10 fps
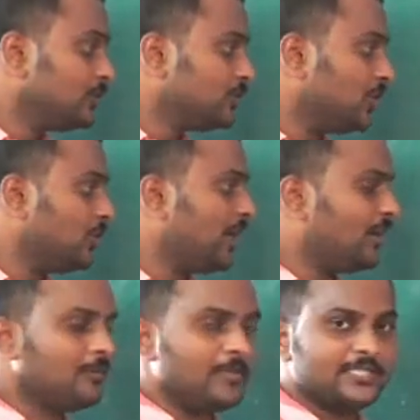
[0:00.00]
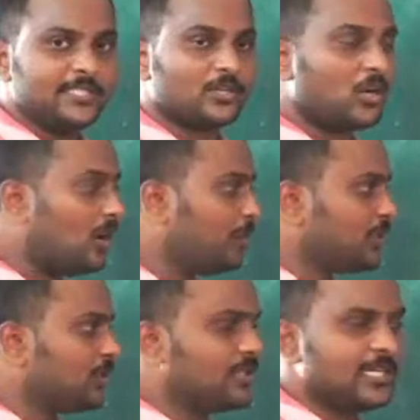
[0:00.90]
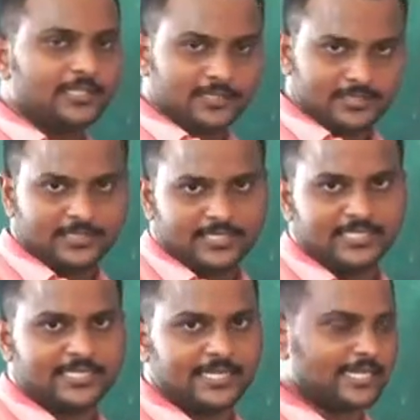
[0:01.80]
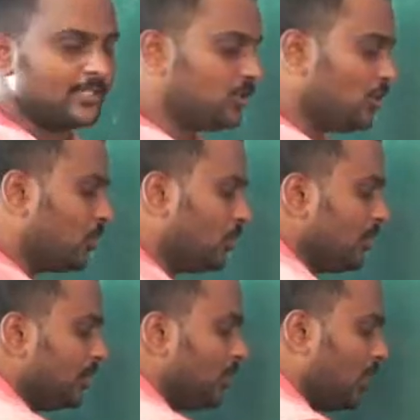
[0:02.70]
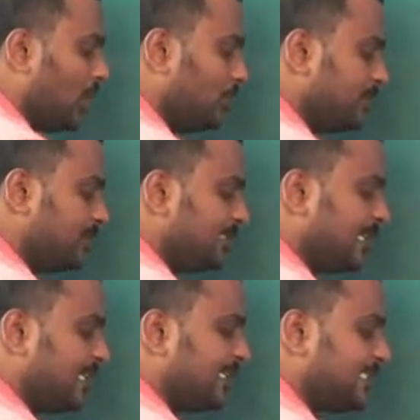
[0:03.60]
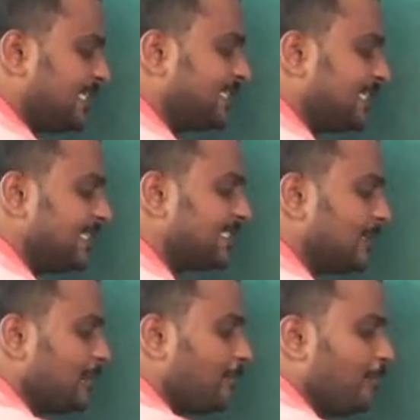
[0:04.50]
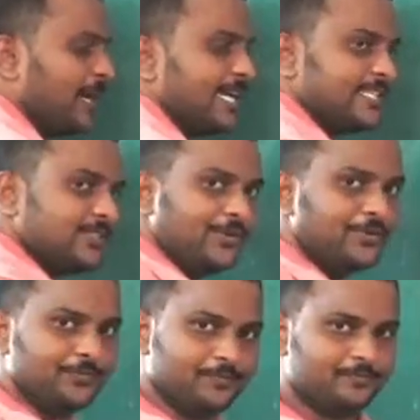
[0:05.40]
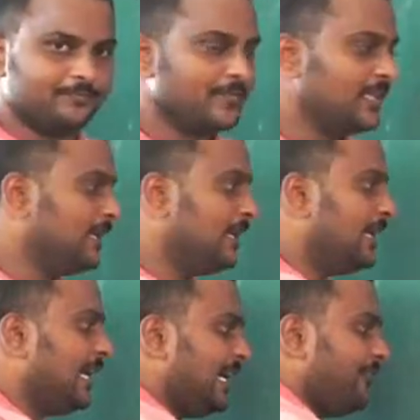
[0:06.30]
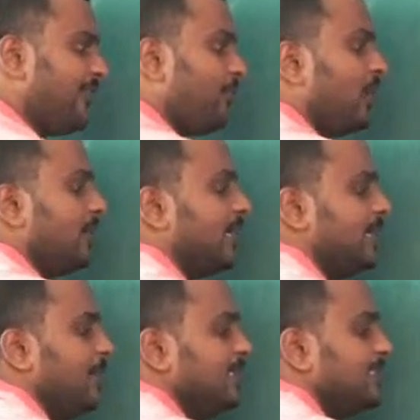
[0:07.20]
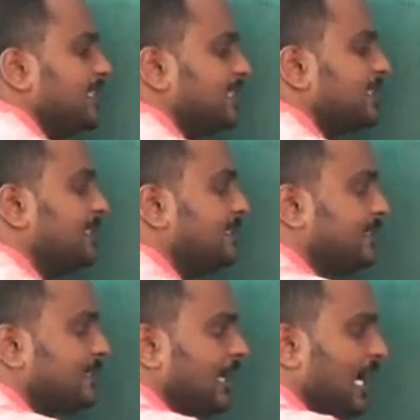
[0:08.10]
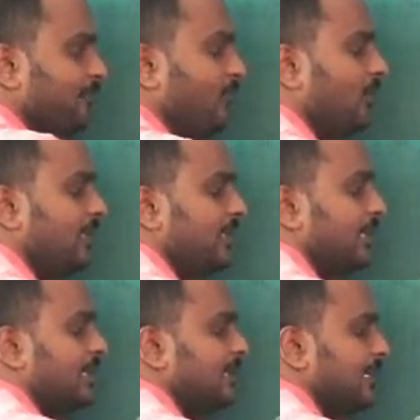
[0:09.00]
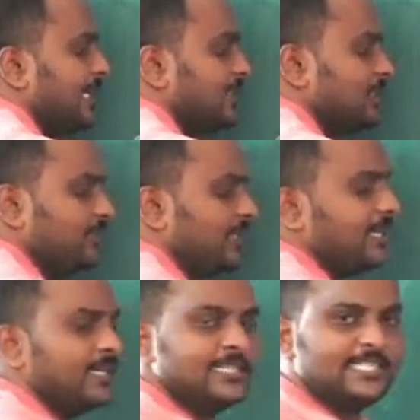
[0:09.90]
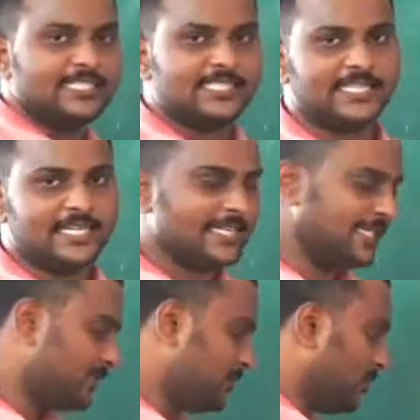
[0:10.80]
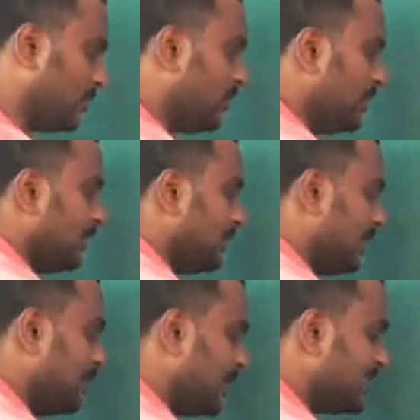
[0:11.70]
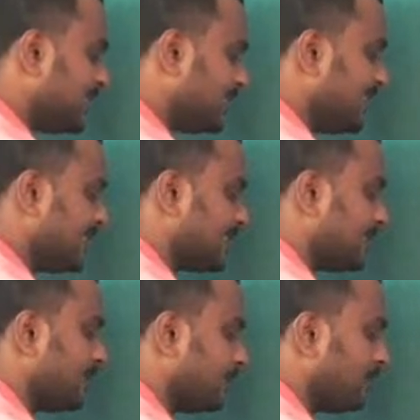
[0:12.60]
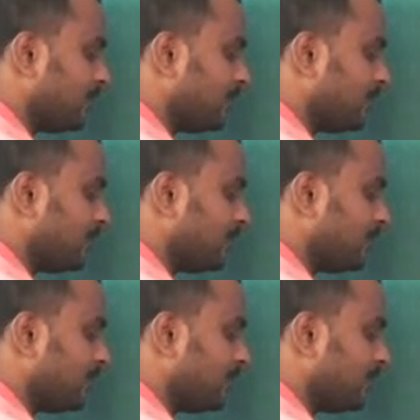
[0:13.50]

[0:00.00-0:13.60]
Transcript: So we have to measure opposite to the incident ray. So the object distance is minus u, and if I want the image distance, I am following the direction of the incident rays. So the image distance is